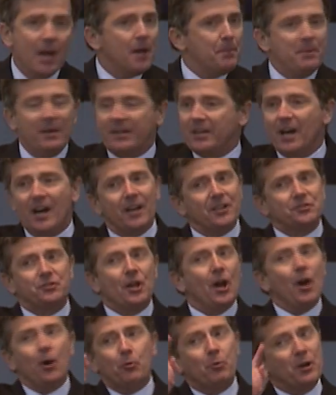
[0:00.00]
because
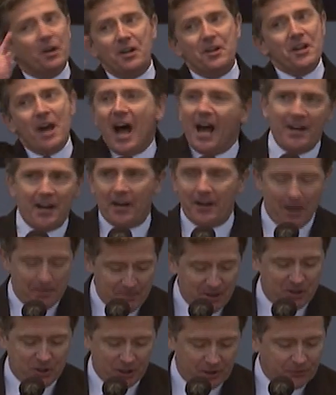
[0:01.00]
we're not on a
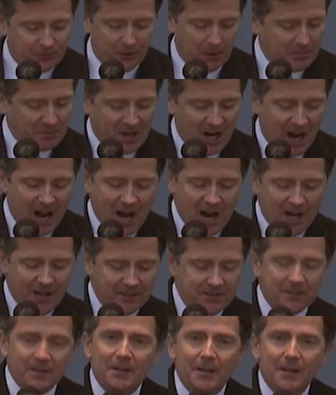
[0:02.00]
mission from God,